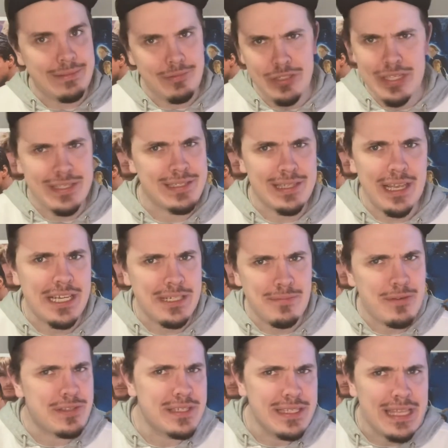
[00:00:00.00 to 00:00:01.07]
disliked,
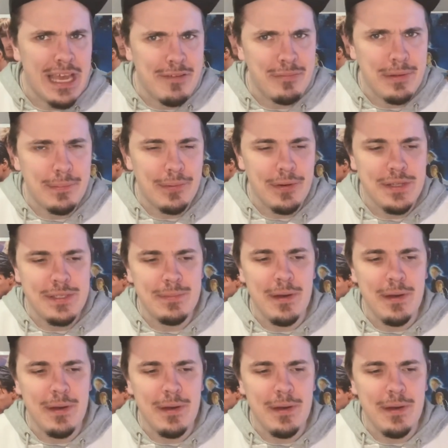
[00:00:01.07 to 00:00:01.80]
mostly in The Half-Blood Prince,